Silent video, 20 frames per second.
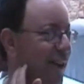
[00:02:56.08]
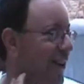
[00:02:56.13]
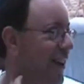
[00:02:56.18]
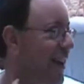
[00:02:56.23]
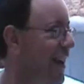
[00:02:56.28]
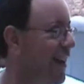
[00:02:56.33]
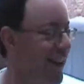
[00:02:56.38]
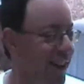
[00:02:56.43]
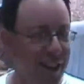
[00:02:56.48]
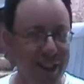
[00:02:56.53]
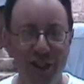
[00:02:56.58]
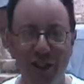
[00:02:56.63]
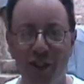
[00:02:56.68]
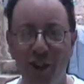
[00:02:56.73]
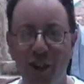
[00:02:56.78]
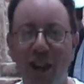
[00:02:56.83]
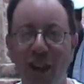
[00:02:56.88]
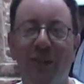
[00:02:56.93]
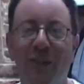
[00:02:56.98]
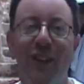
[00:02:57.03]
had an
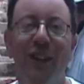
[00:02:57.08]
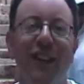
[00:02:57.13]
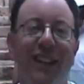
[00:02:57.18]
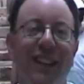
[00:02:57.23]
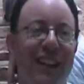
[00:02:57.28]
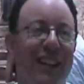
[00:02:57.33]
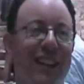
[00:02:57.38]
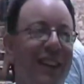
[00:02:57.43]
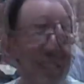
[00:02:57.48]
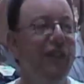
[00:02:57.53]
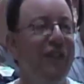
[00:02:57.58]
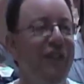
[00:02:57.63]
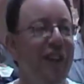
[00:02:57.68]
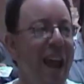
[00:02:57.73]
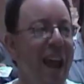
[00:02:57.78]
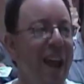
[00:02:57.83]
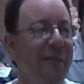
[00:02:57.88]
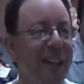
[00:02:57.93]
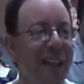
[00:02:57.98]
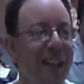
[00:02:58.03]
enjoyable
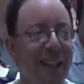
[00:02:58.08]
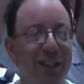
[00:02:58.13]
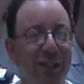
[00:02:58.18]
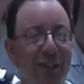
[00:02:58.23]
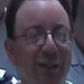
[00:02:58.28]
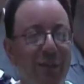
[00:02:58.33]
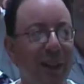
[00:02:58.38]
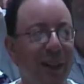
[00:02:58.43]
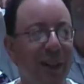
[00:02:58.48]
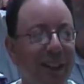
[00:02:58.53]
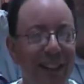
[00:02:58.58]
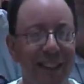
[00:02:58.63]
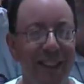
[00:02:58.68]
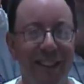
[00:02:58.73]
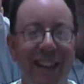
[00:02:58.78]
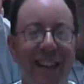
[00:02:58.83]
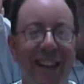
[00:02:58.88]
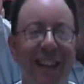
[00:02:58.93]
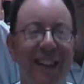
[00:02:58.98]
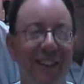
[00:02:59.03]
family experience
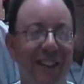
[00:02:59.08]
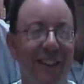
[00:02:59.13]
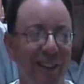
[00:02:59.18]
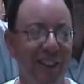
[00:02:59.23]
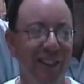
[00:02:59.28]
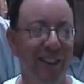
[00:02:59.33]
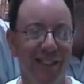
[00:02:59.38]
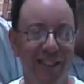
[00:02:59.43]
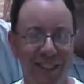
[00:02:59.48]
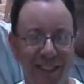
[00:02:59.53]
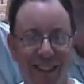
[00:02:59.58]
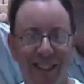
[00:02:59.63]
getting through